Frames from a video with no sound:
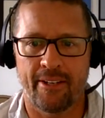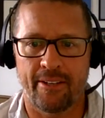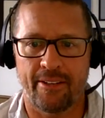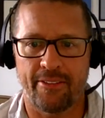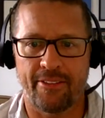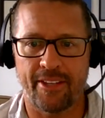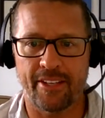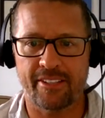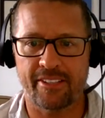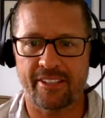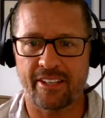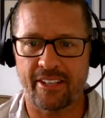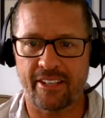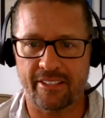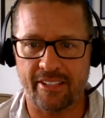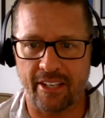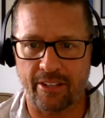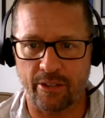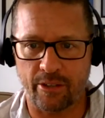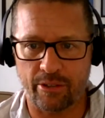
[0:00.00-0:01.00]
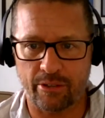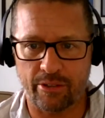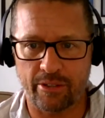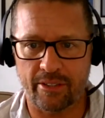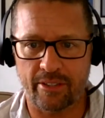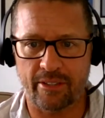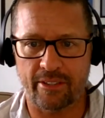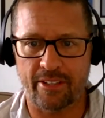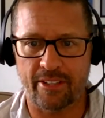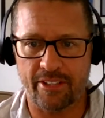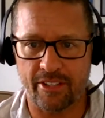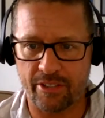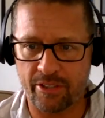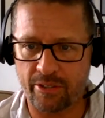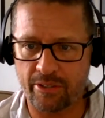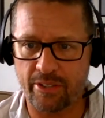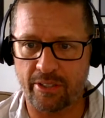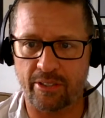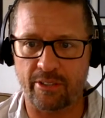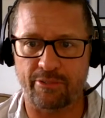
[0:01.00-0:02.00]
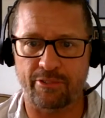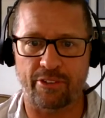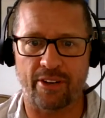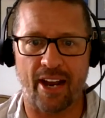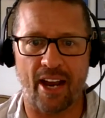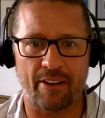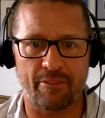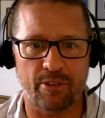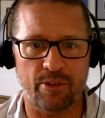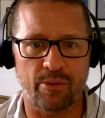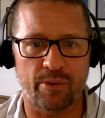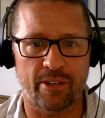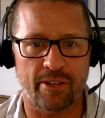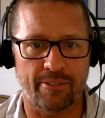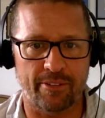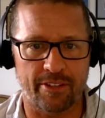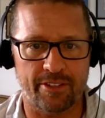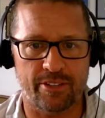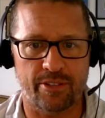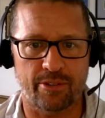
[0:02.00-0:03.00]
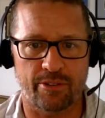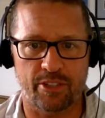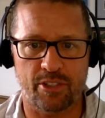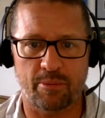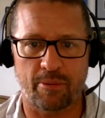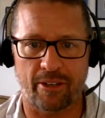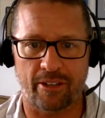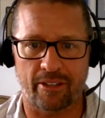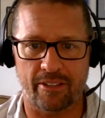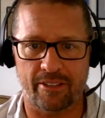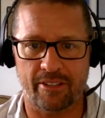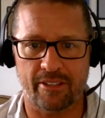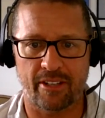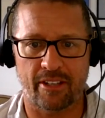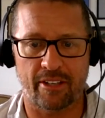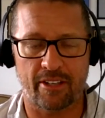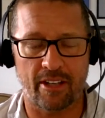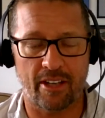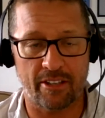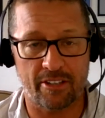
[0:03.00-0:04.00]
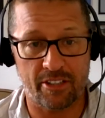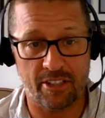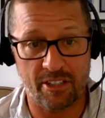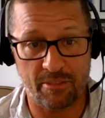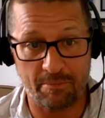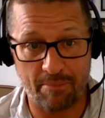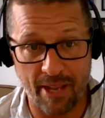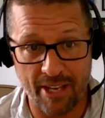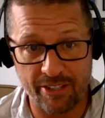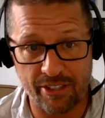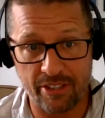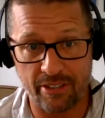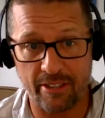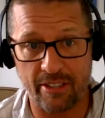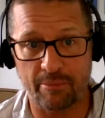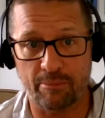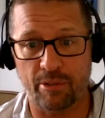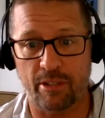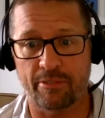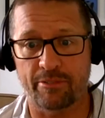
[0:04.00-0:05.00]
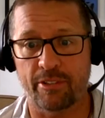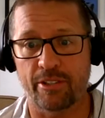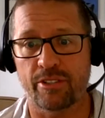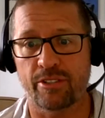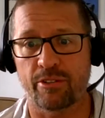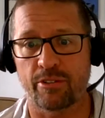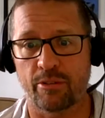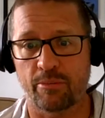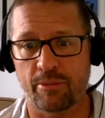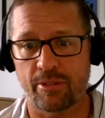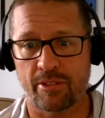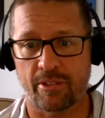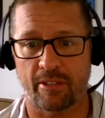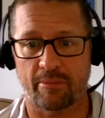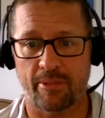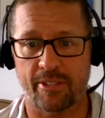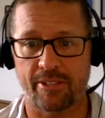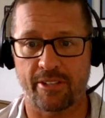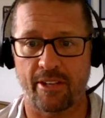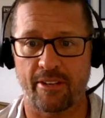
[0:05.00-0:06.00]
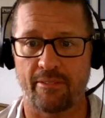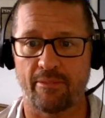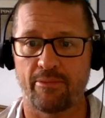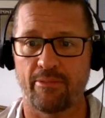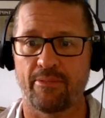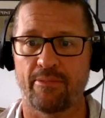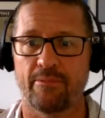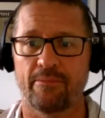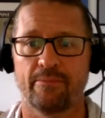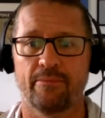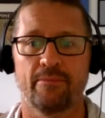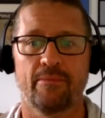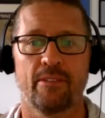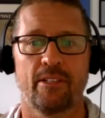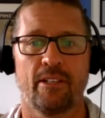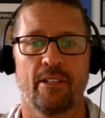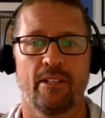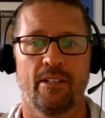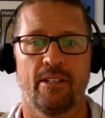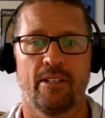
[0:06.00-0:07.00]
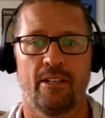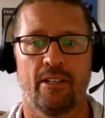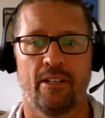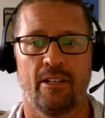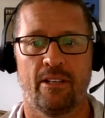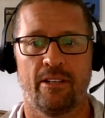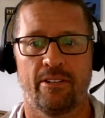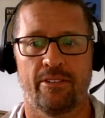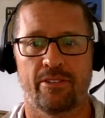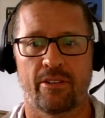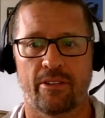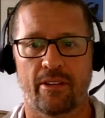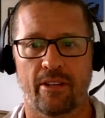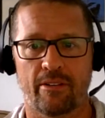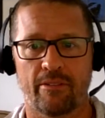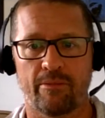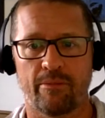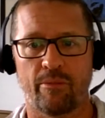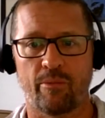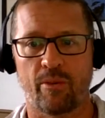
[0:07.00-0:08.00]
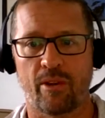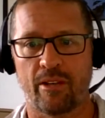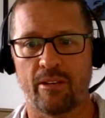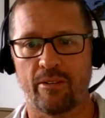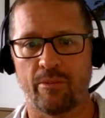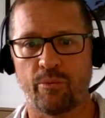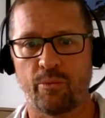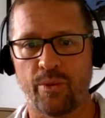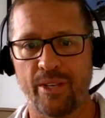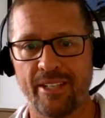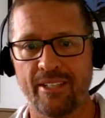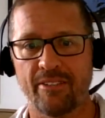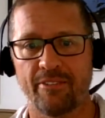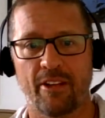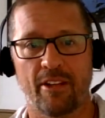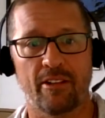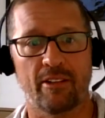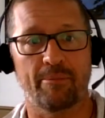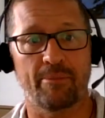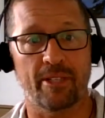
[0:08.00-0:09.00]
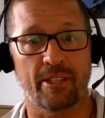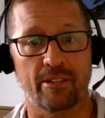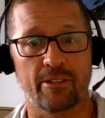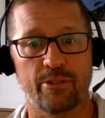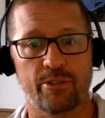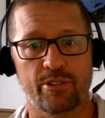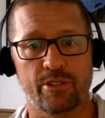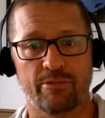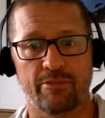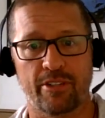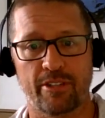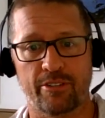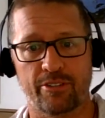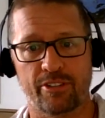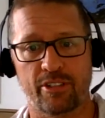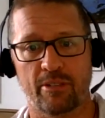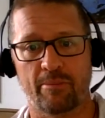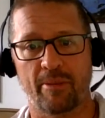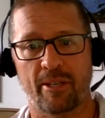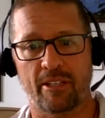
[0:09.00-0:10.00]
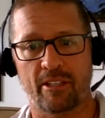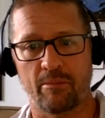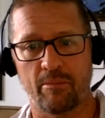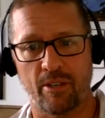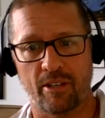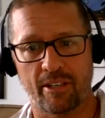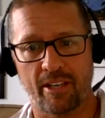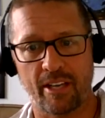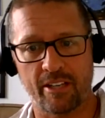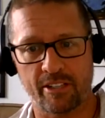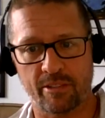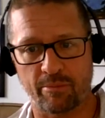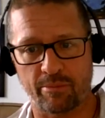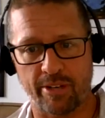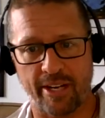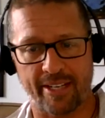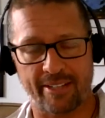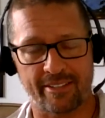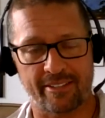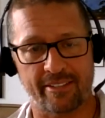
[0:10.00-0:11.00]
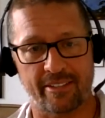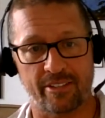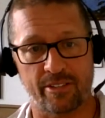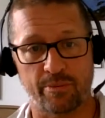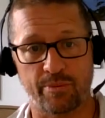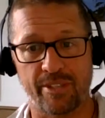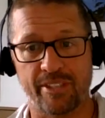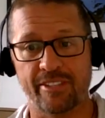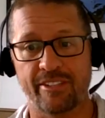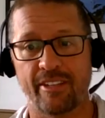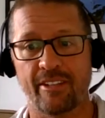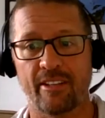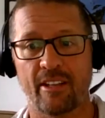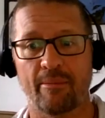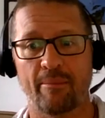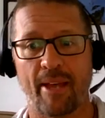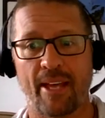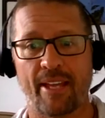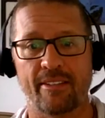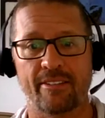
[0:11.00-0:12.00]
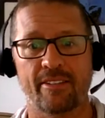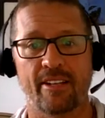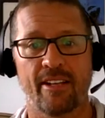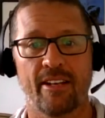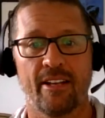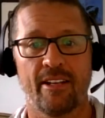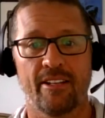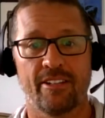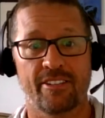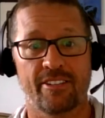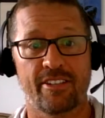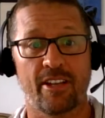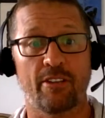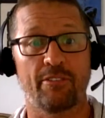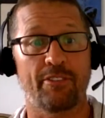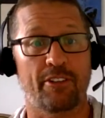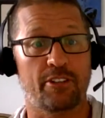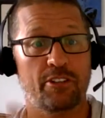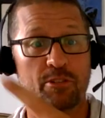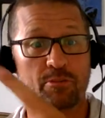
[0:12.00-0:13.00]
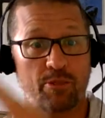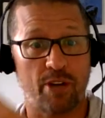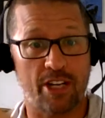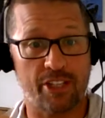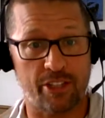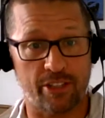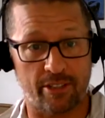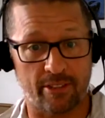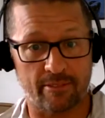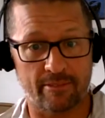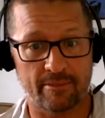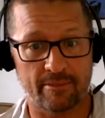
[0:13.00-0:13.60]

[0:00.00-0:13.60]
This is critical for every one of us to experience, especially privileged groups like myself. So that when we develop inclusive leadership and communication practices, we see them as self-expression,